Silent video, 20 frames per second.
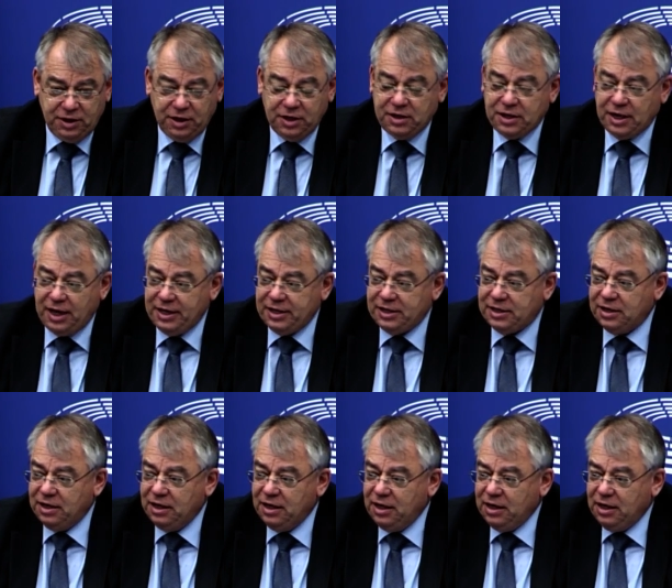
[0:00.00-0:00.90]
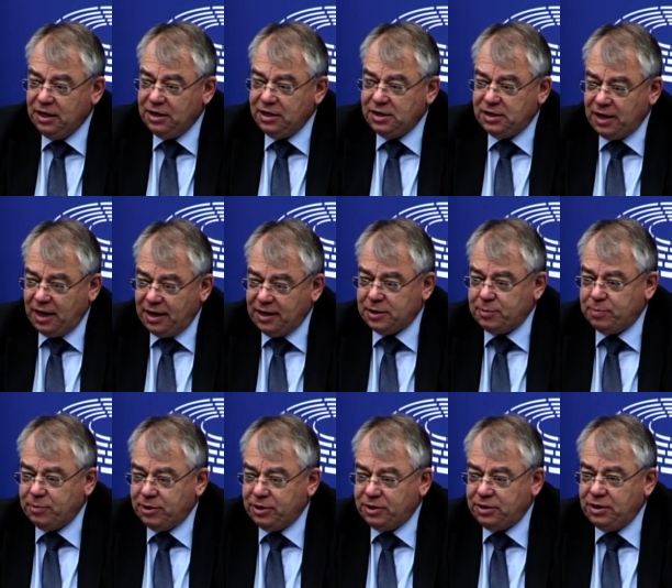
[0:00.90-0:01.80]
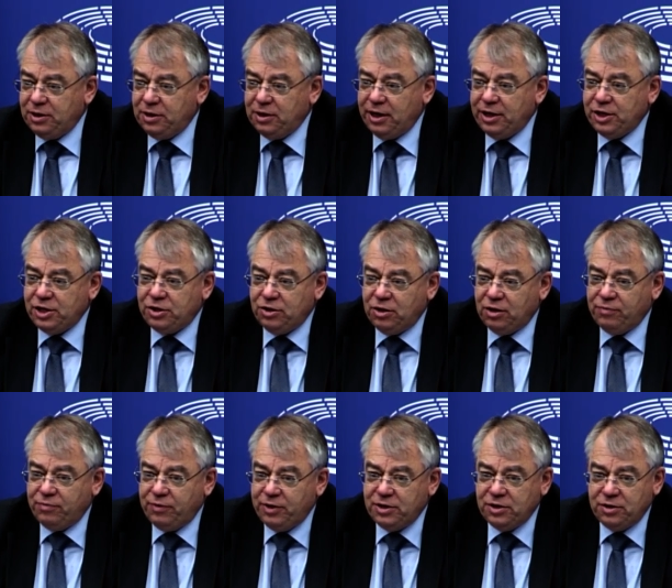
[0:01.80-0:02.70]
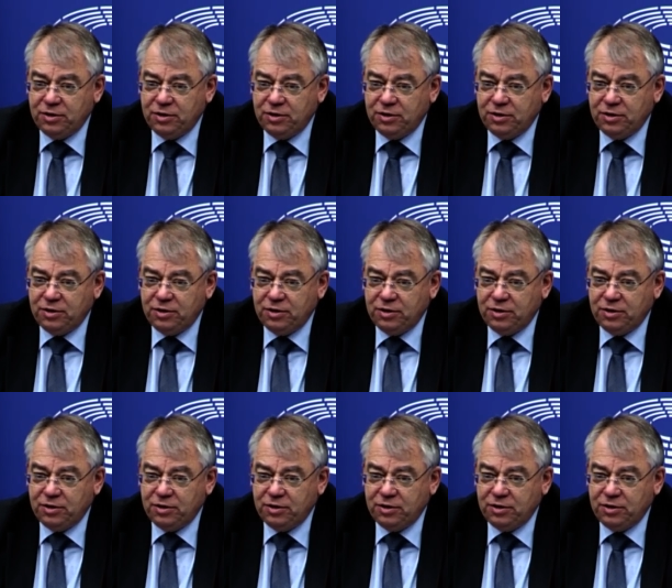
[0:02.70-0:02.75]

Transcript: and therefore we regarded those costs as ineligible.